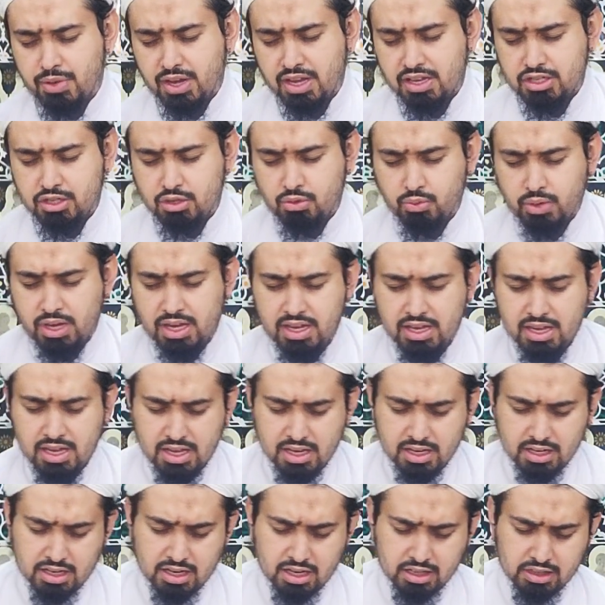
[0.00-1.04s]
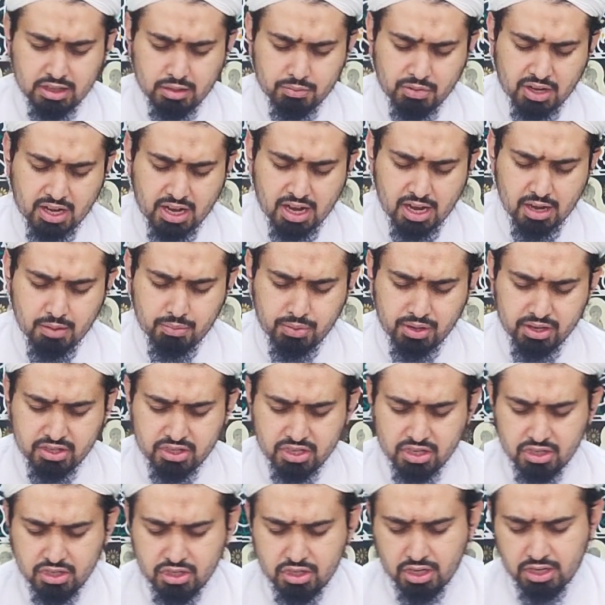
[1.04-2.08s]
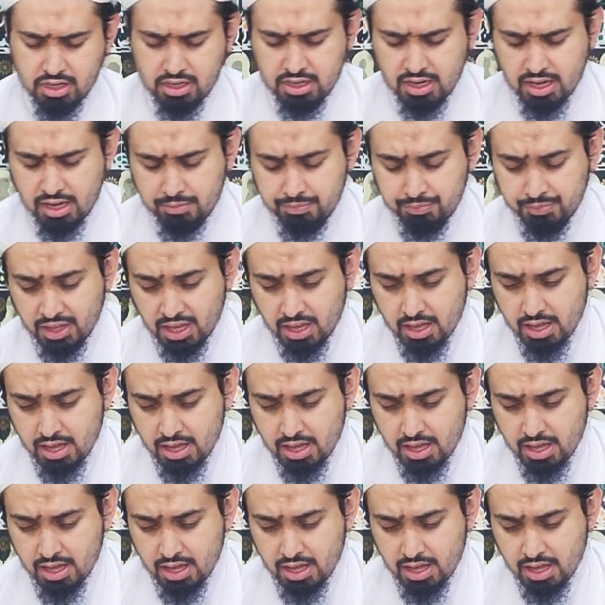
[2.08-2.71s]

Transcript: passed away. Grant them a high place in Jannah.